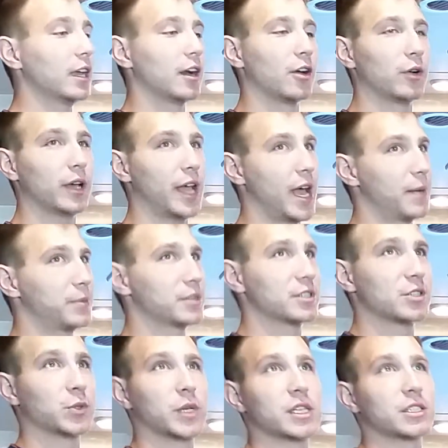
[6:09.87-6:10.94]
you know, it happens
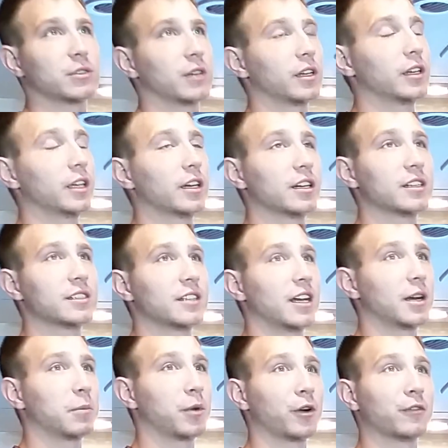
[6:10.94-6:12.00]
to us around here. It's
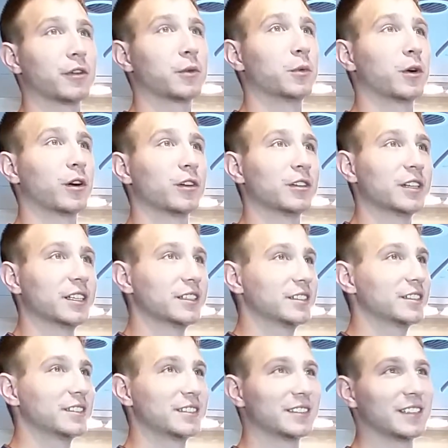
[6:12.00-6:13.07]
not a perfect world.
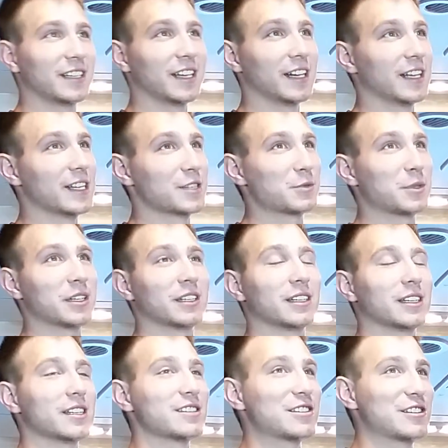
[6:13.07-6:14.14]
It is what it
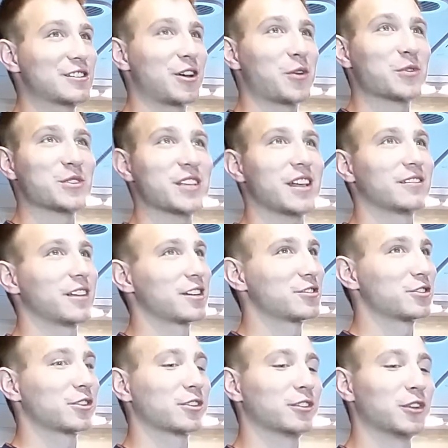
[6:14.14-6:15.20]
is. Just always have
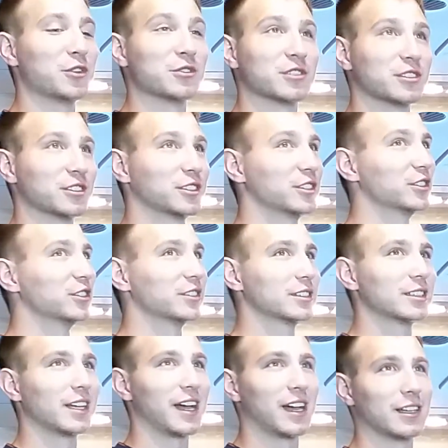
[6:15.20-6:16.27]
extra clothes and
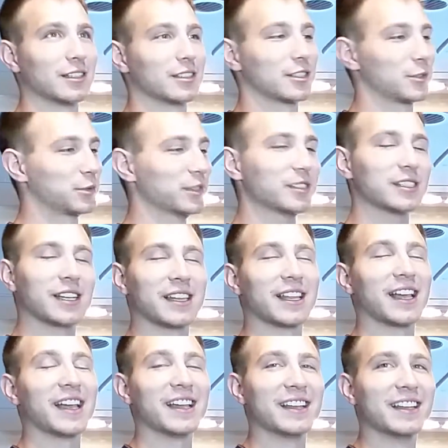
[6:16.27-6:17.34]
shoes. I just will say that.